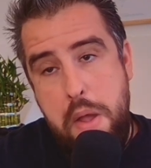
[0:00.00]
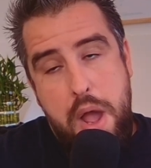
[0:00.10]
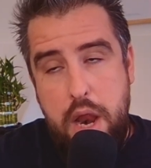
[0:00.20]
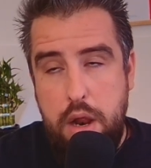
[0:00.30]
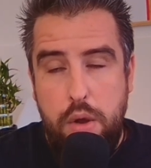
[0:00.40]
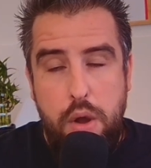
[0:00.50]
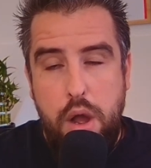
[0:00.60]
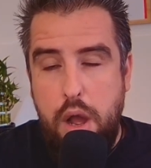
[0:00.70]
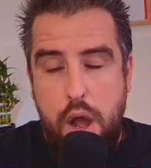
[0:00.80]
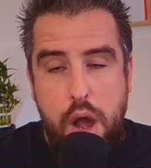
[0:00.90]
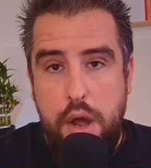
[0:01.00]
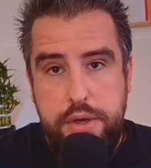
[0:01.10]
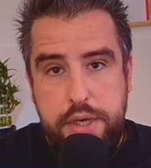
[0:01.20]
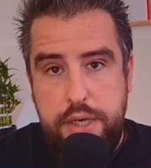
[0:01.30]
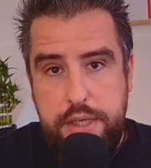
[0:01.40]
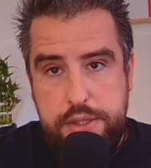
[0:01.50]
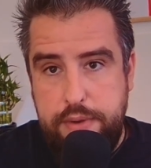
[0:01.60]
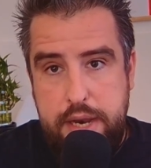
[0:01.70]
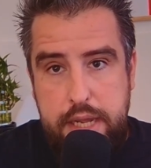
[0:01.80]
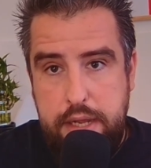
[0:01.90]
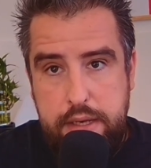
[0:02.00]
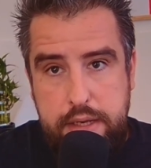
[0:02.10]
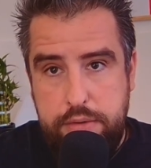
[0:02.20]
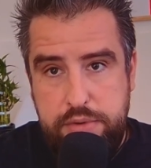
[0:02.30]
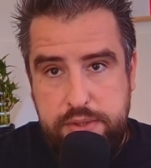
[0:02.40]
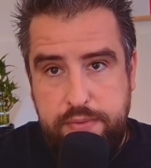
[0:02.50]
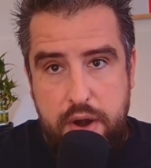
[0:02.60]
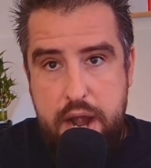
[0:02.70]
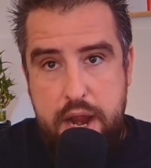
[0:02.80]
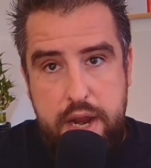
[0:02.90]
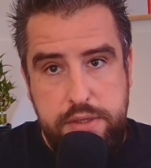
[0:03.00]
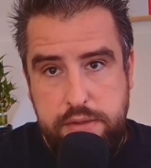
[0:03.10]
120 degrees Fahrenheit